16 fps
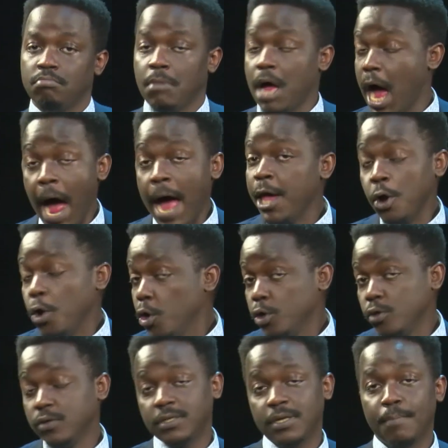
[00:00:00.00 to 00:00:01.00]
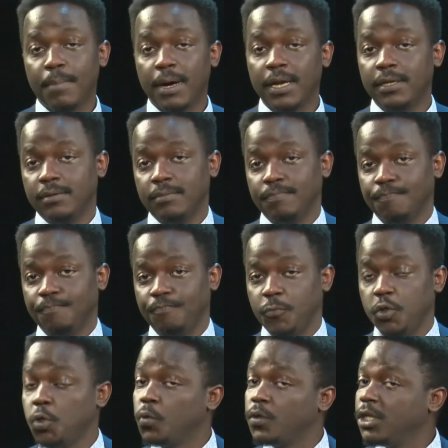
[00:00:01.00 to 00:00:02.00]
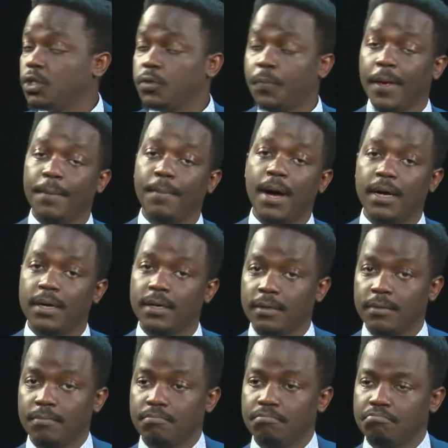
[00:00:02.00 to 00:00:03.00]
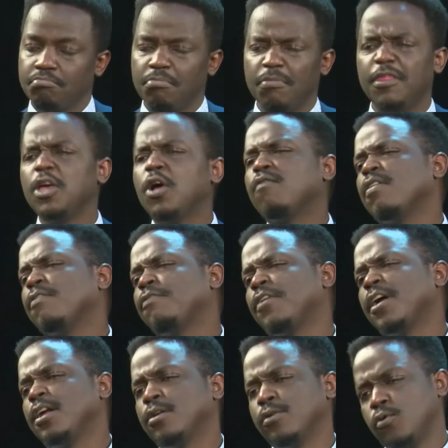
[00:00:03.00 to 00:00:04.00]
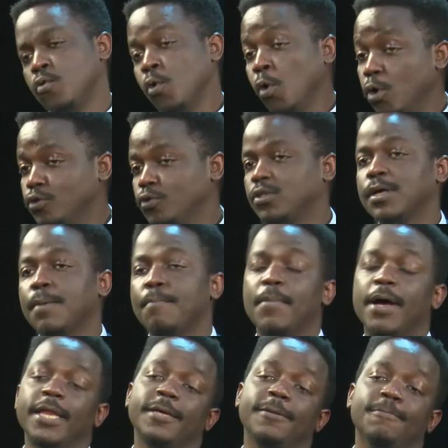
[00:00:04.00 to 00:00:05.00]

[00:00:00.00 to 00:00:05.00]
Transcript: I owe you some money. You need to pay back. Think of a friend who owes you some money.